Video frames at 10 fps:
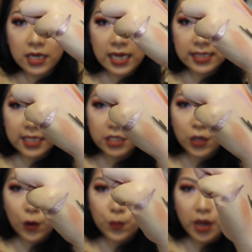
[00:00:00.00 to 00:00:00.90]
Kind of has like a
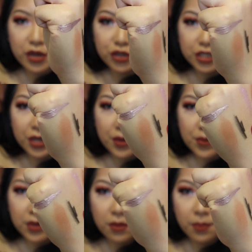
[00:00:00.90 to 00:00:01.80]
taupe
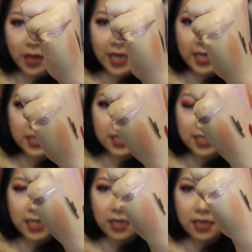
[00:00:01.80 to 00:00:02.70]
undertone,
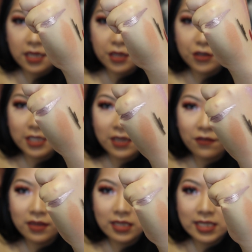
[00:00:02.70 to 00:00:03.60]
but you can
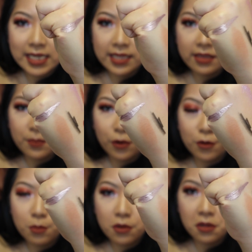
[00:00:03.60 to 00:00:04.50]
definitely see the
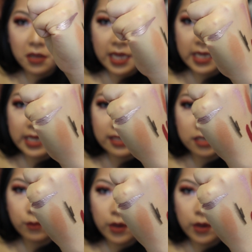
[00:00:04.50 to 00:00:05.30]
purple in it as